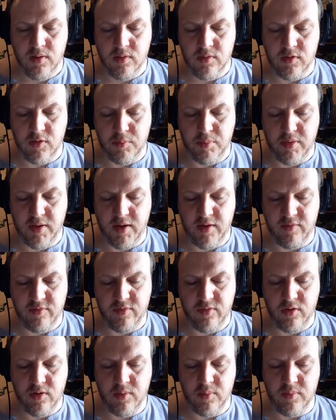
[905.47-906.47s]
The
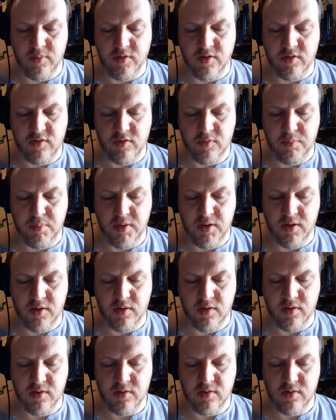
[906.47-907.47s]
platform
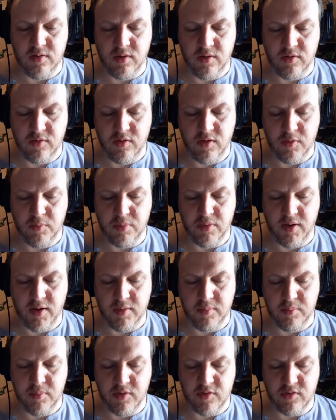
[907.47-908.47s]
disappeared into the bright
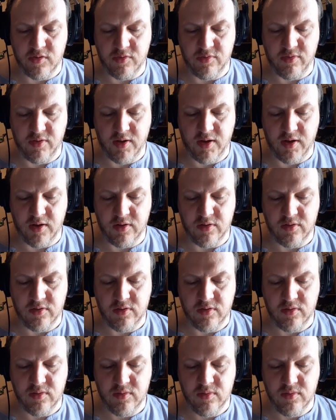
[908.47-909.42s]
muzzle flash.